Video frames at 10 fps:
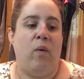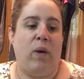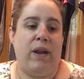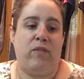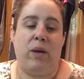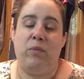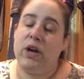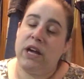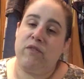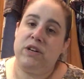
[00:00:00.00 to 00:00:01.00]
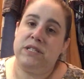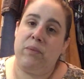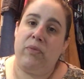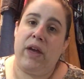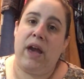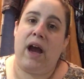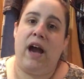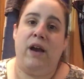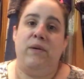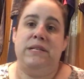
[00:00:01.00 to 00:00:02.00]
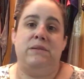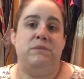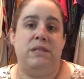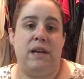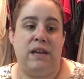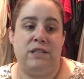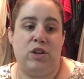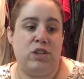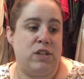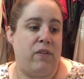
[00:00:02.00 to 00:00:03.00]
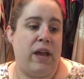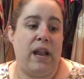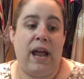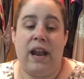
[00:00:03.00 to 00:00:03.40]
Whenever I'm looking for something, I always in search of it,